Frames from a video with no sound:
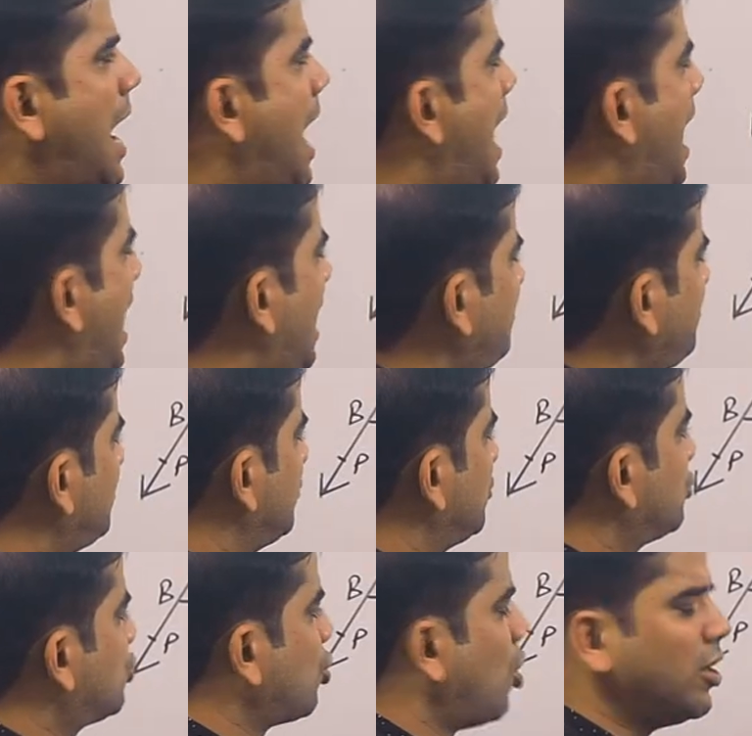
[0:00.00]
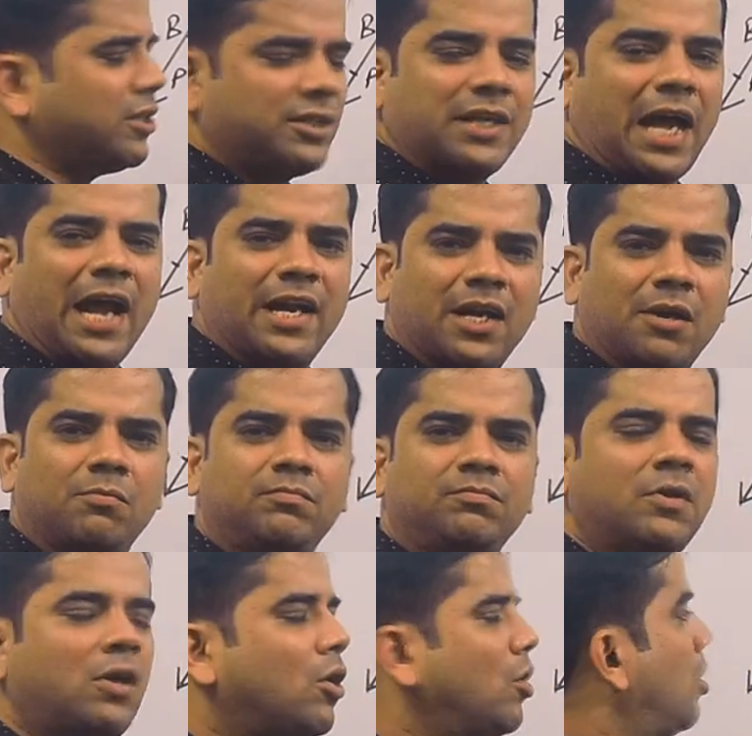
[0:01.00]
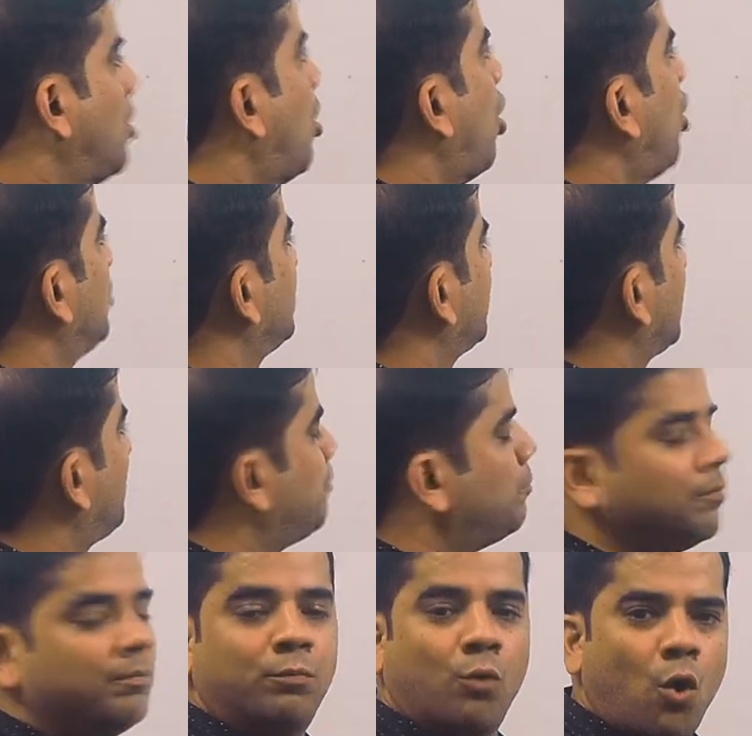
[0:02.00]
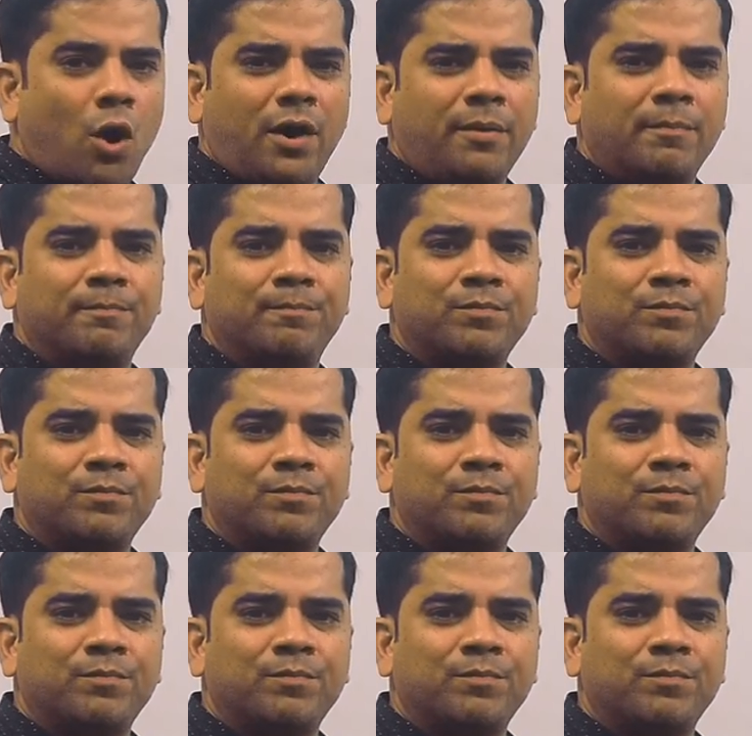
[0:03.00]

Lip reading: I have drawn the diagram on the board.